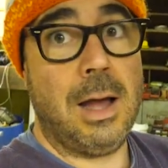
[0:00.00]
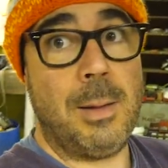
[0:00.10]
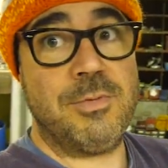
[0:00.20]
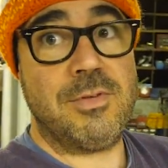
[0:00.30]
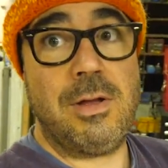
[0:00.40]

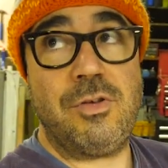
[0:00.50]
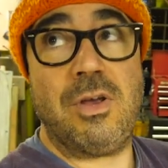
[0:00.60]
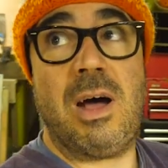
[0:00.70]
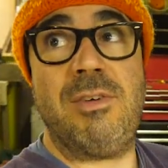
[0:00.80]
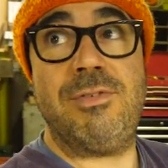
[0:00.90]
I'm so
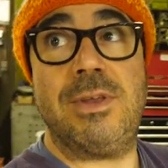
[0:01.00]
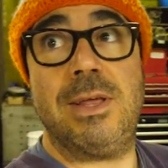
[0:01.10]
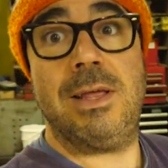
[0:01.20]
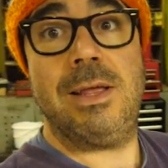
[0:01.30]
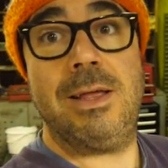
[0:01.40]
chuffed.
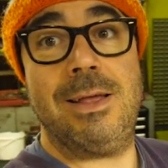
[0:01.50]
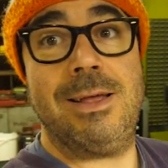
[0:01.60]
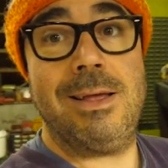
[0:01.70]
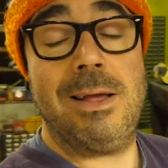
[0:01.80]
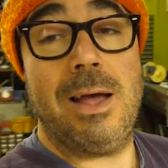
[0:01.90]

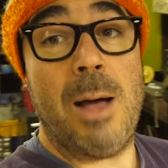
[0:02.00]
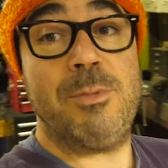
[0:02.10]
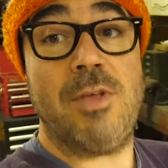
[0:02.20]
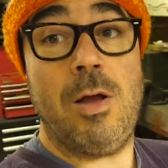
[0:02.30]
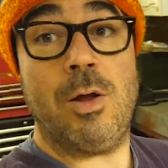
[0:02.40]
I'm
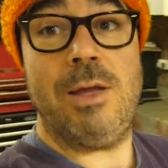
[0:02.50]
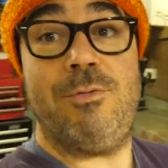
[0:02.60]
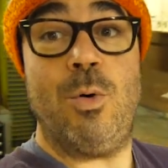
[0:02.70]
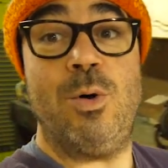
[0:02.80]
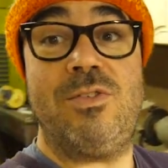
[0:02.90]
so looking
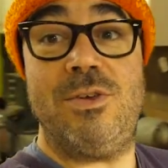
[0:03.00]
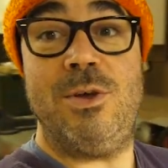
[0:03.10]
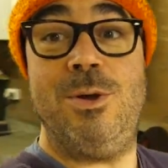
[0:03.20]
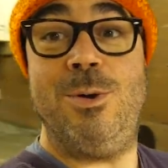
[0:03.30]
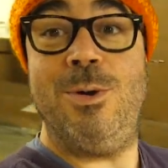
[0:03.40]
forward
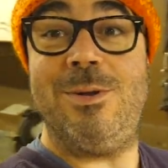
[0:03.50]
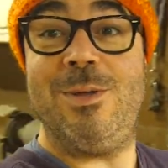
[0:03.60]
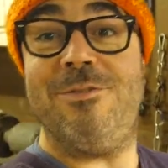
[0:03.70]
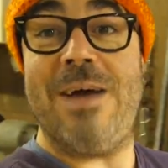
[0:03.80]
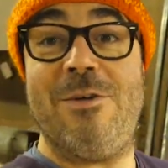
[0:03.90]
to
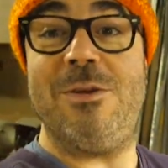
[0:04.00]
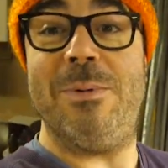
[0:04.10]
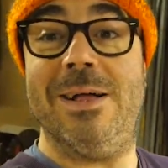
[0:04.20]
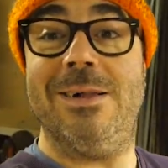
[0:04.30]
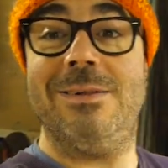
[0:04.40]
doing the foundry
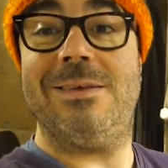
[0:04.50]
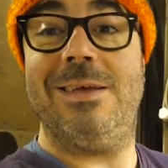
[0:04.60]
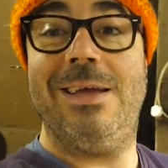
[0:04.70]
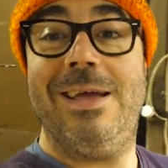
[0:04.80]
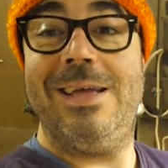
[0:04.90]
build.
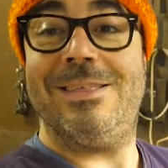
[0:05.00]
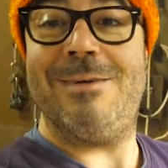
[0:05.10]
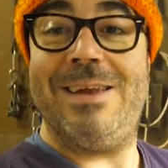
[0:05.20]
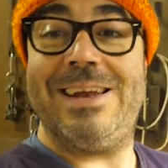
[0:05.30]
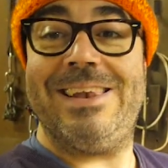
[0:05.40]
Check
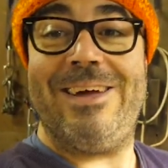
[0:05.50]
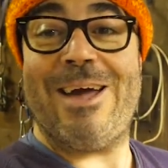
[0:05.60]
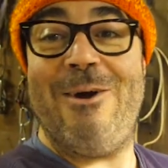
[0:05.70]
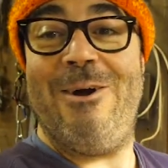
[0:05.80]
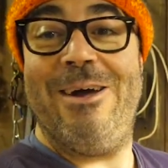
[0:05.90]
out my little
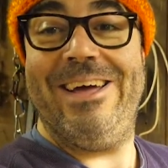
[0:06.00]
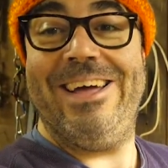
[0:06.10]
Lego.